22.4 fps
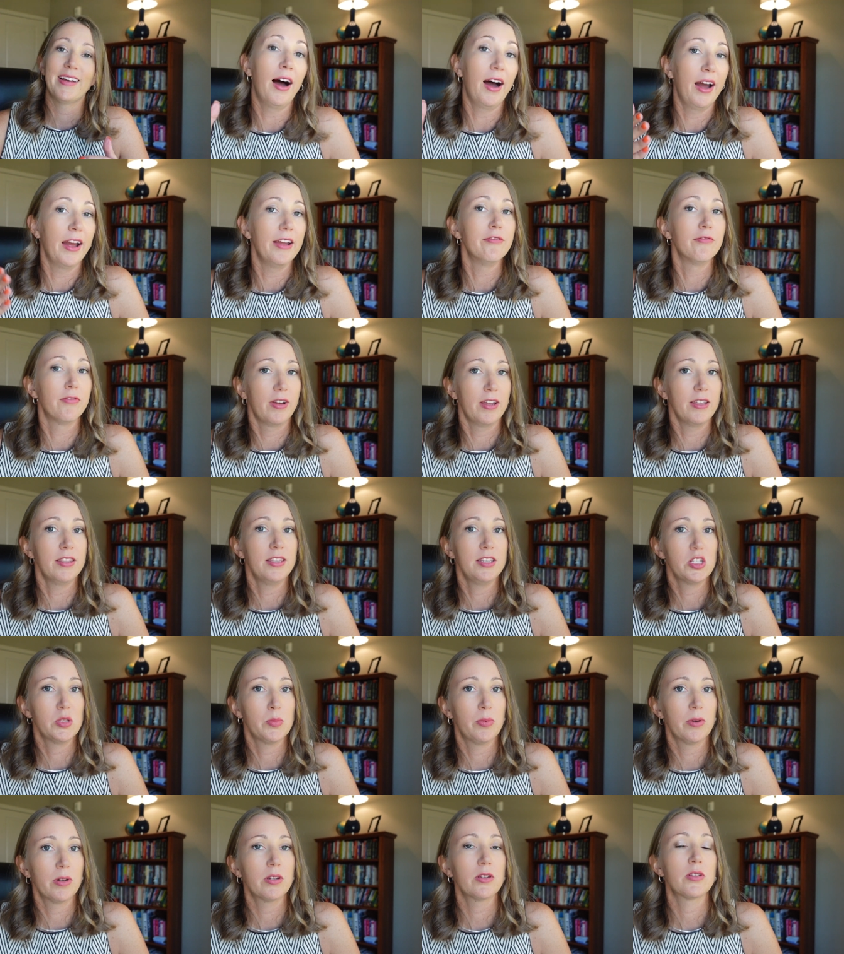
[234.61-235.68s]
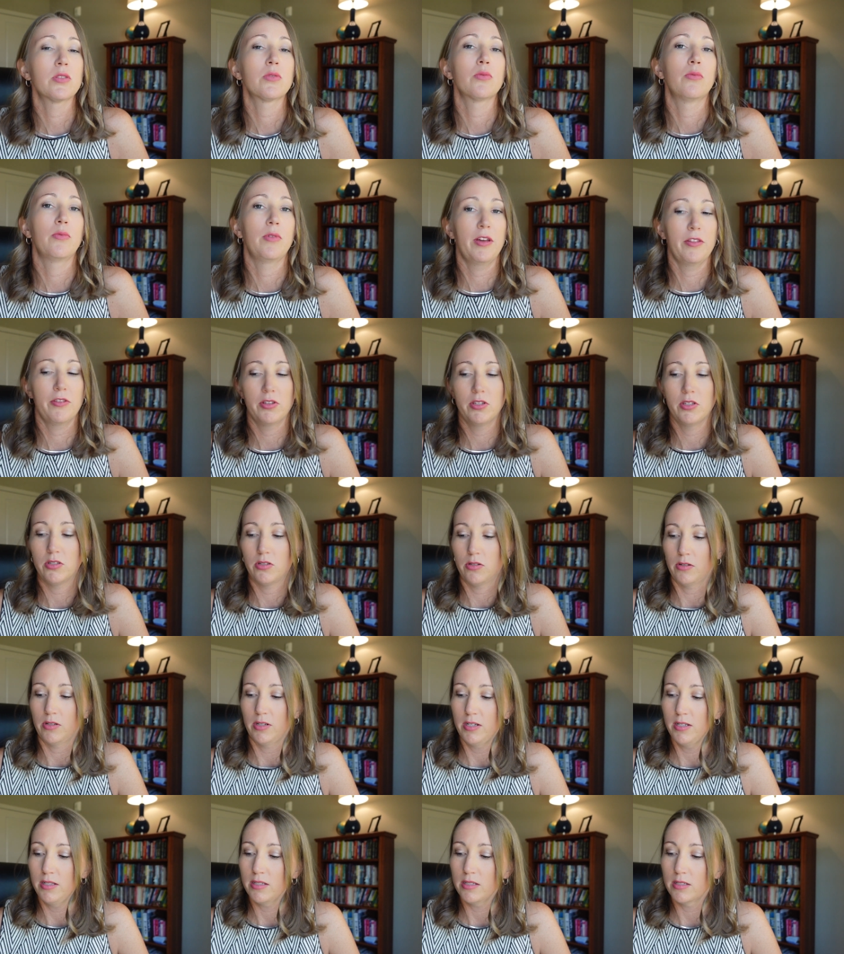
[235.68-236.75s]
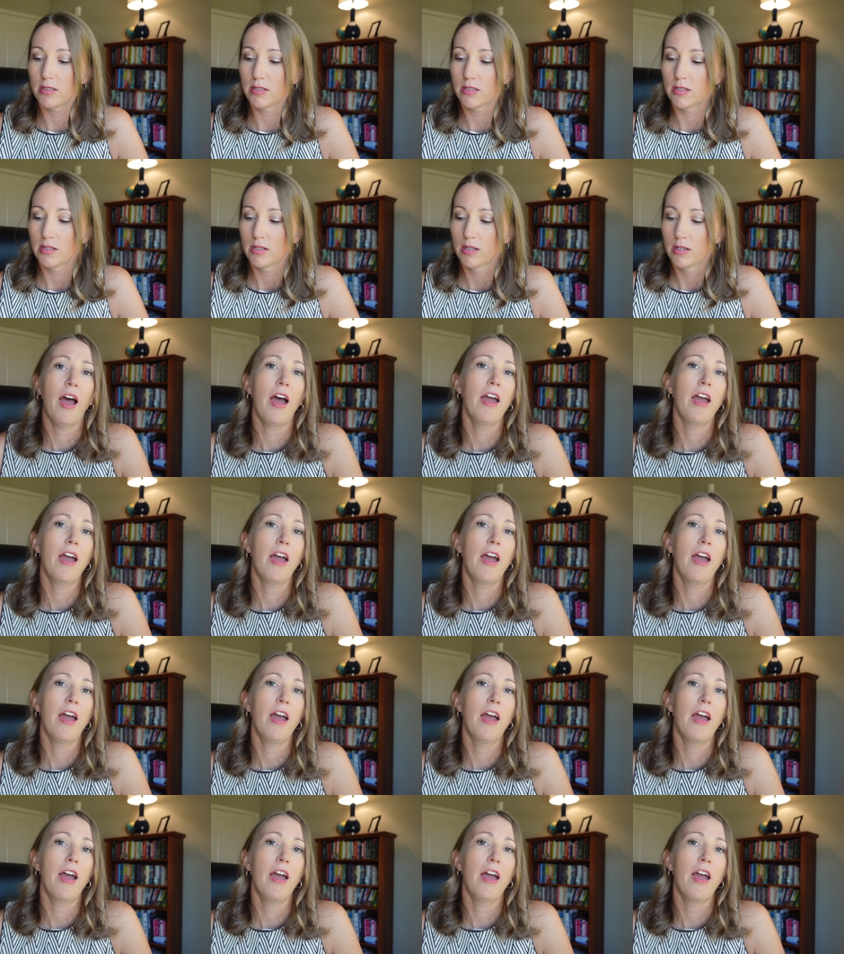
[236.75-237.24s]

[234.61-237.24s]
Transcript: I've read these books with students